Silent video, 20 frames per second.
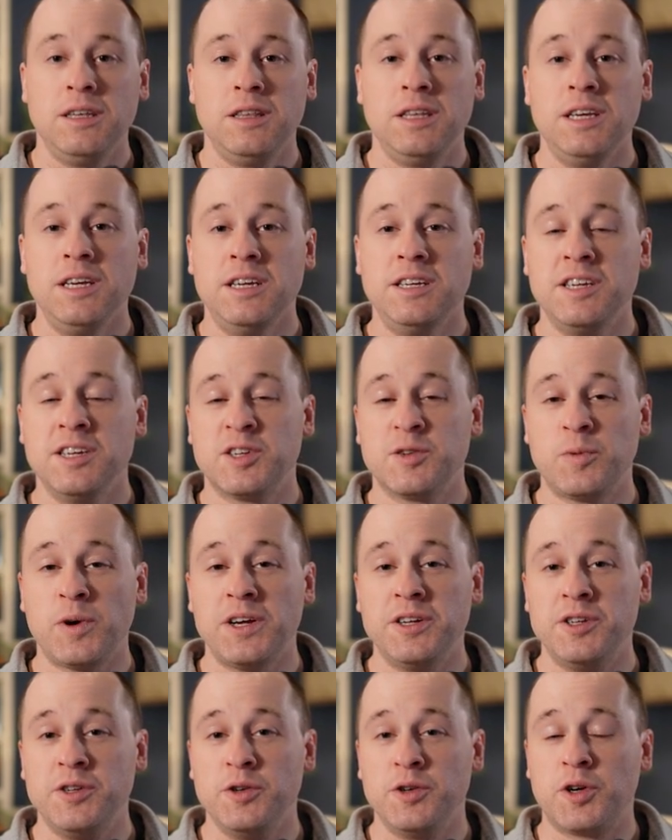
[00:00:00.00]
The easiest way
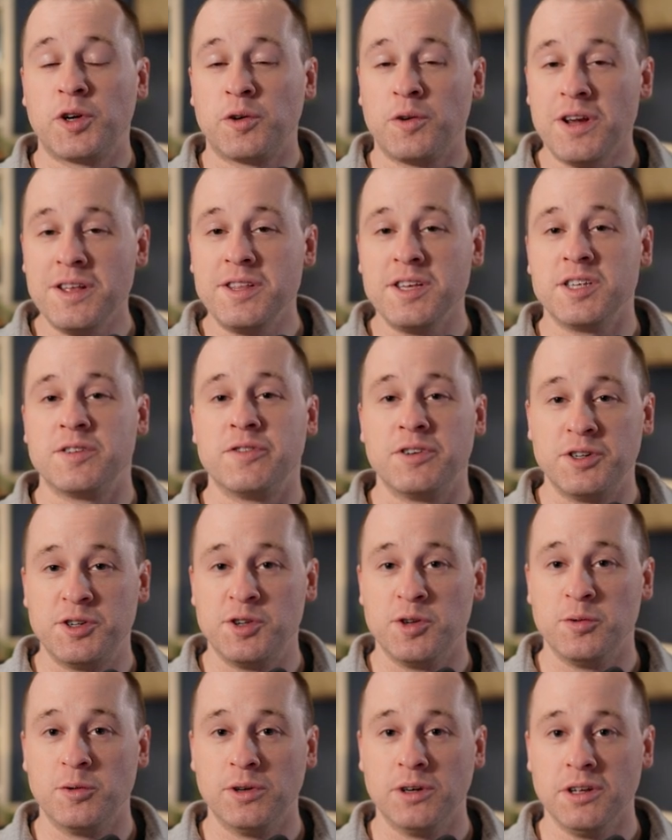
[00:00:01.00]
to create these
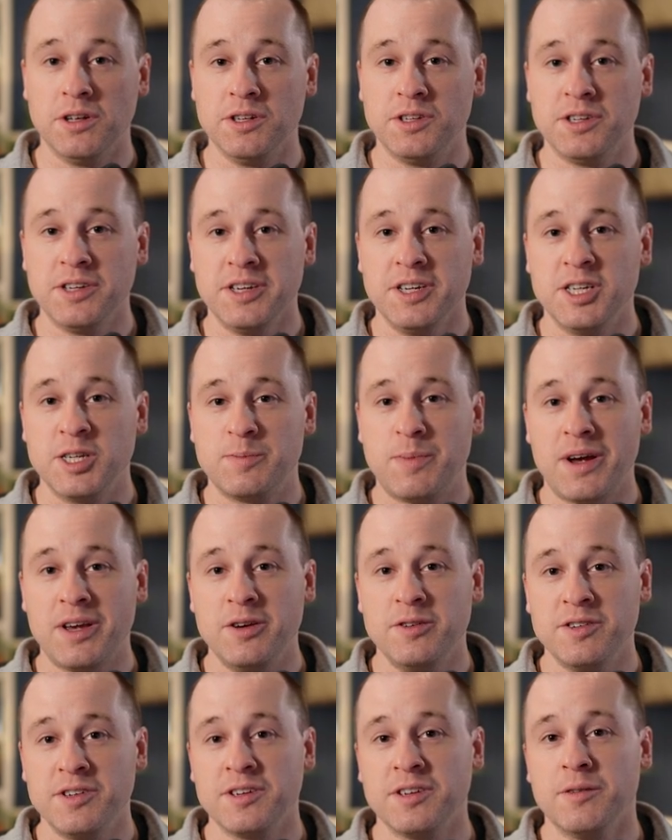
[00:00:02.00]
virtual worlds is by
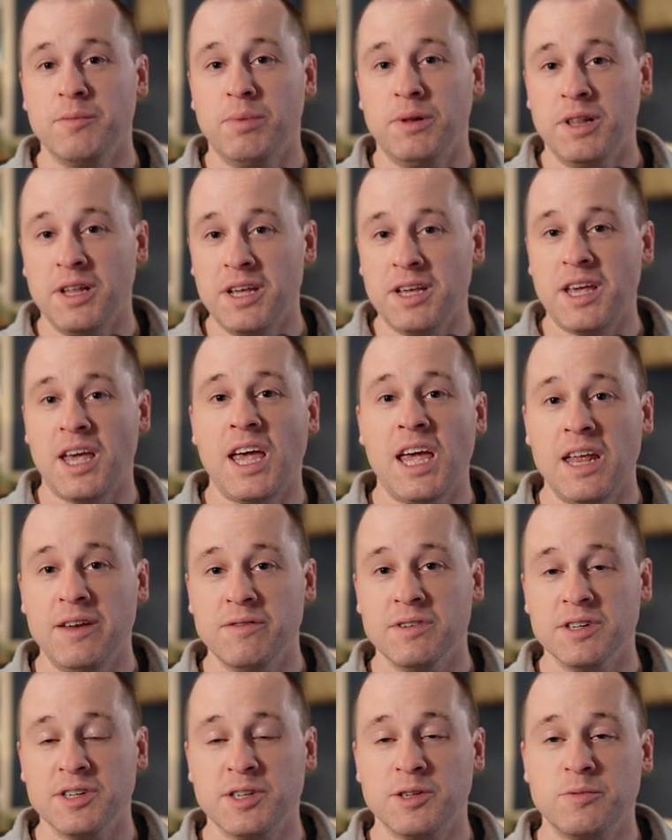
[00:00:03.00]
using
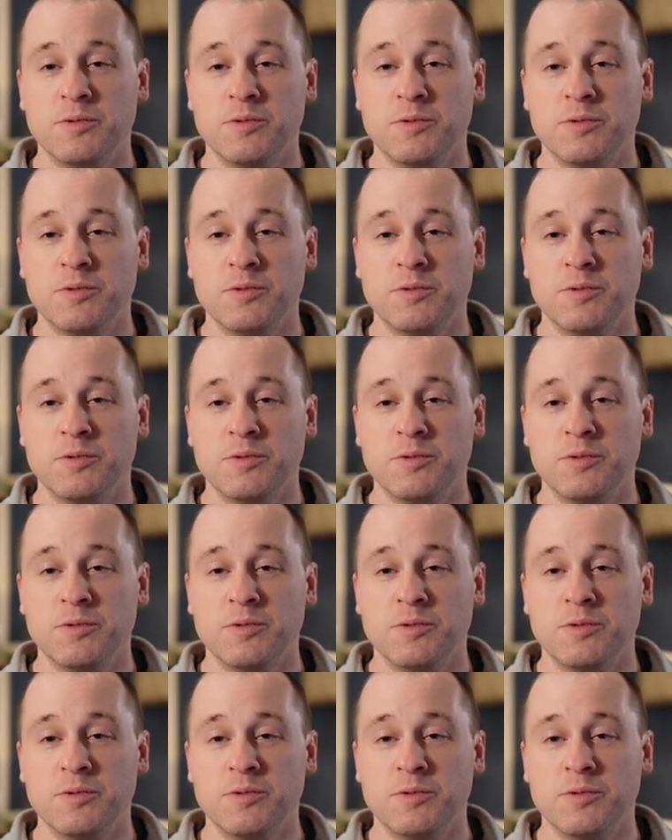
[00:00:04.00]
PlayCanvas,